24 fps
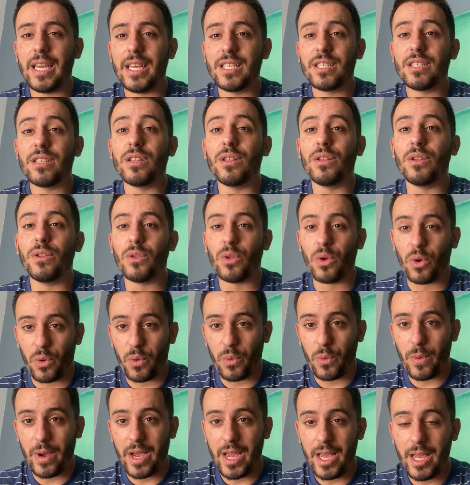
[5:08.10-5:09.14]

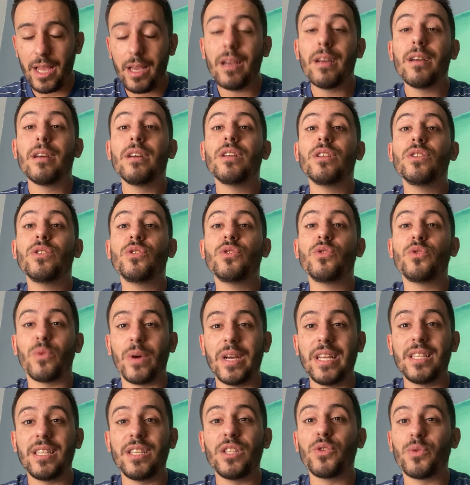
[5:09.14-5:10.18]
Norway
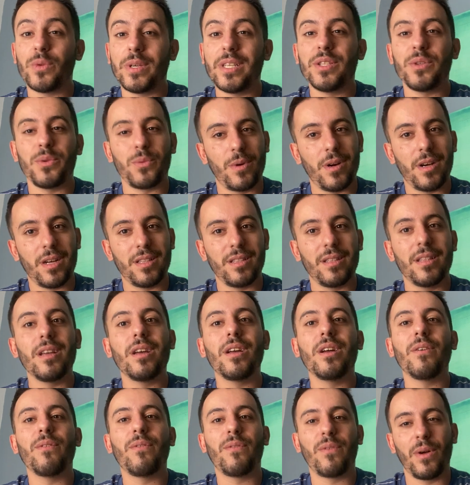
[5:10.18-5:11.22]
2021,
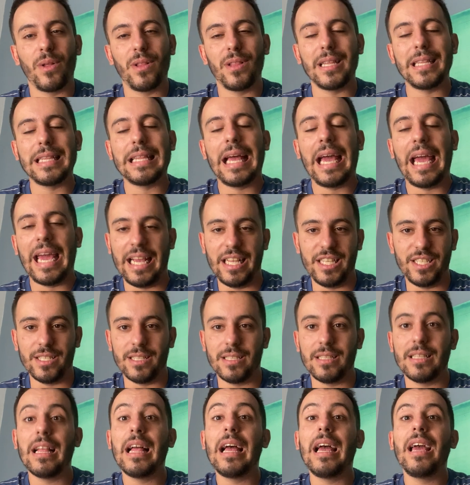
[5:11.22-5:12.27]
Fallen Angel.
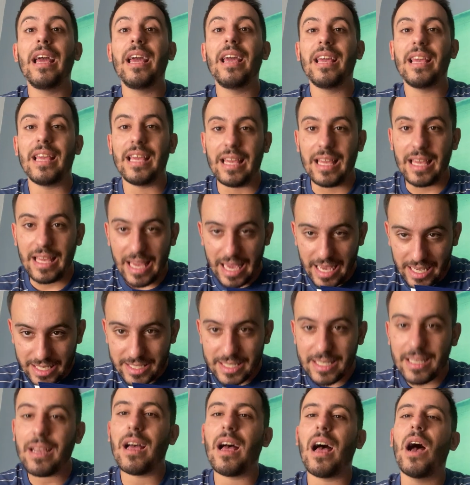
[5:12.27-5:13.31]
Yes,
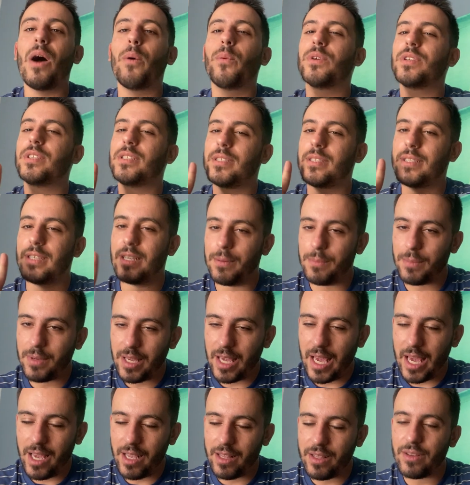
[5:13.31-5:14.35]
I was Team
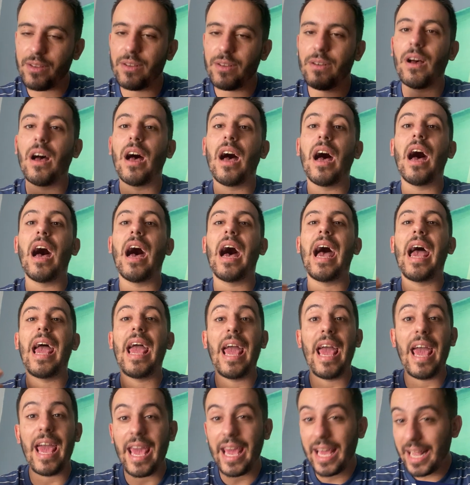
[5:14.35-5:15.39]
Kano. I
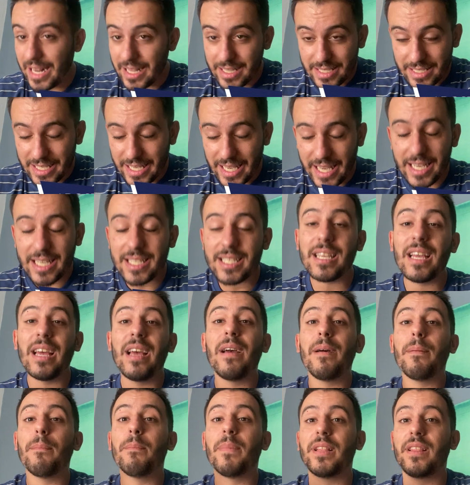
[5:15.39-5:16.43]
hated Tiggs,
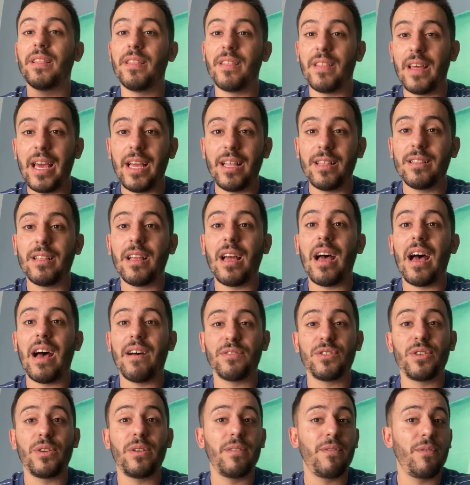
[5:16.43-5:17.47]
but then after a
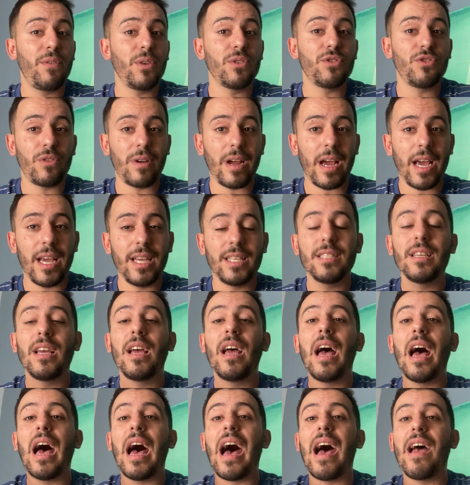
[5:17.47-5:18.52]
few tries, I
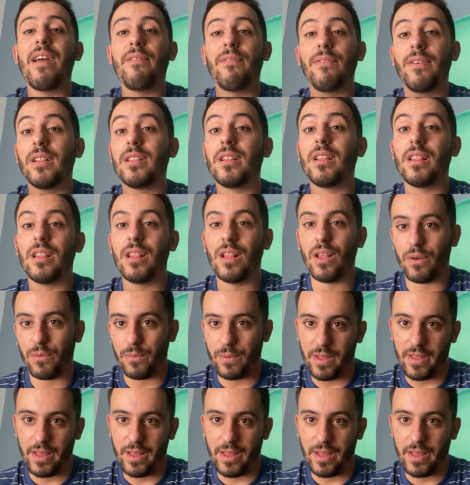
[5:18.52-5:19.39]
fell in love with it.